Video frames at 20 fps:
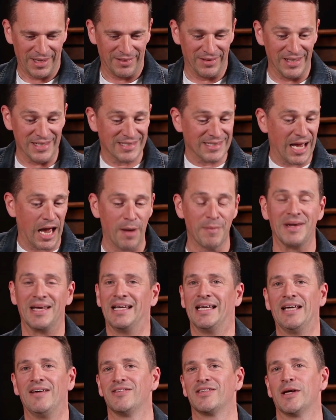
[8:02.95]
This time he
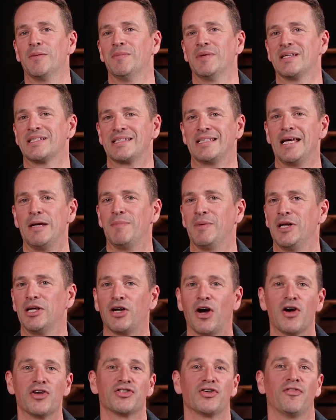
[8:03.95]
leaves them to sleep and he
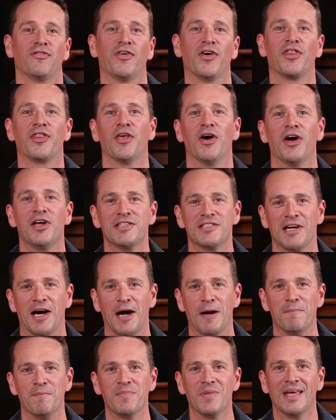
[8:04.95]
goes off for a third
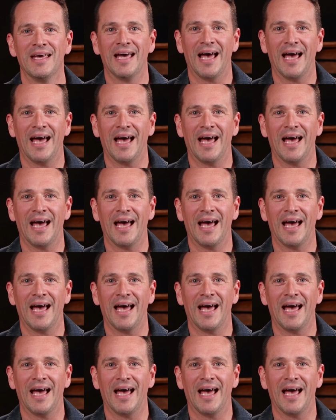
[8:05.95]
time.